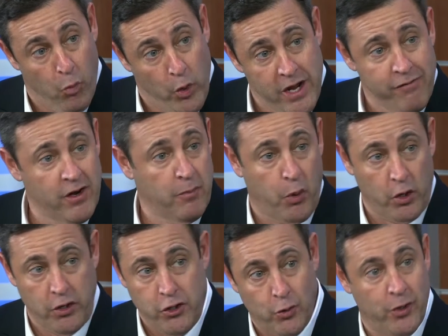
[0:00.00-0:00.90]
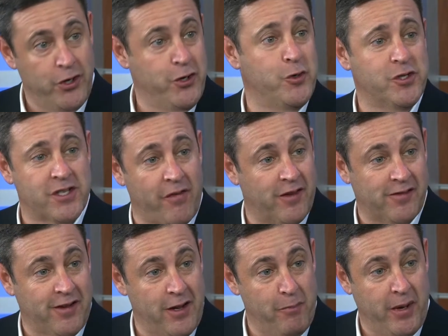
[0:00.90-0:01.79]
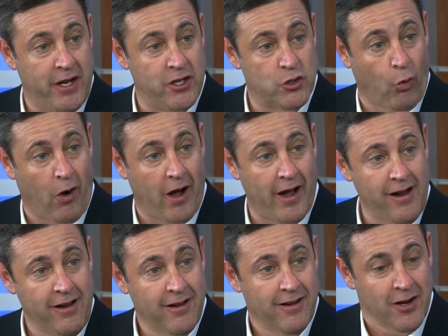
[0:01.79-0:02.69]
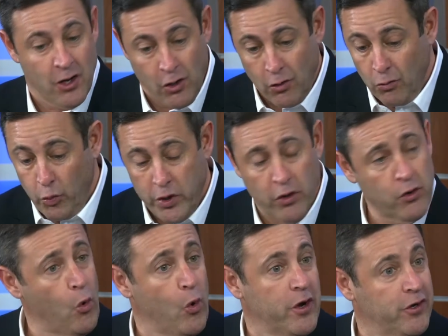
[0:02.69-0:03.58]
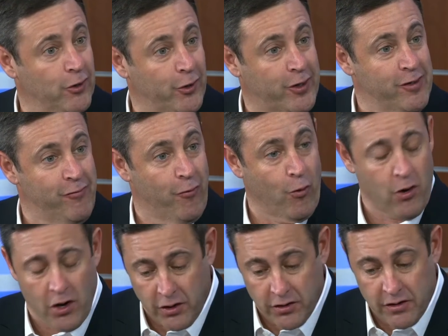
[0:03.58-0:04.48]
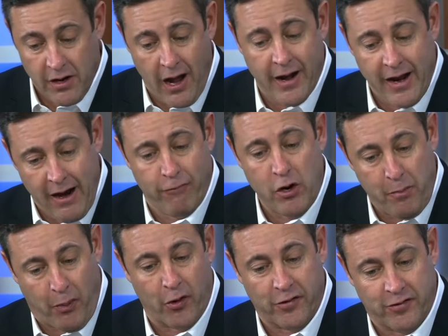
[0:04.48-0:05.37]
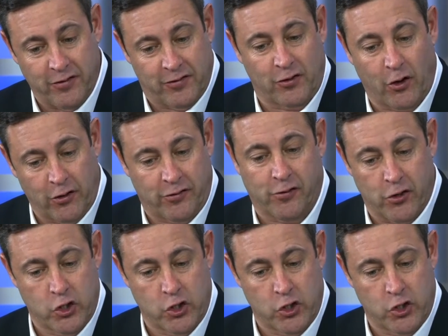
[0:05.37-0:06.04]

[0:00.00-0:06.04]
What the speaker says: We even put new and used on the same page. Why? We don't know what you're looking for. Not every person starts